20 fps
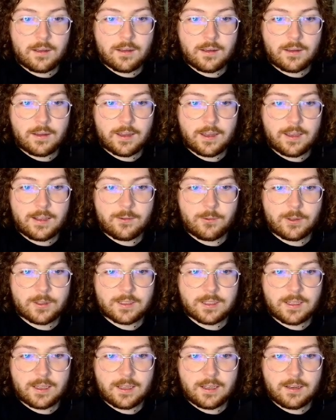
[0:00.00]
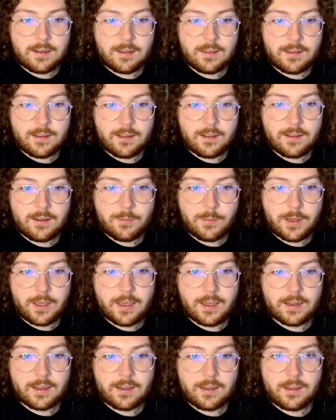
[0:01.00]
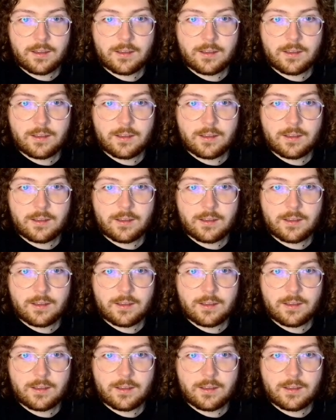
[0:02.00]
And once again, nothing on the back.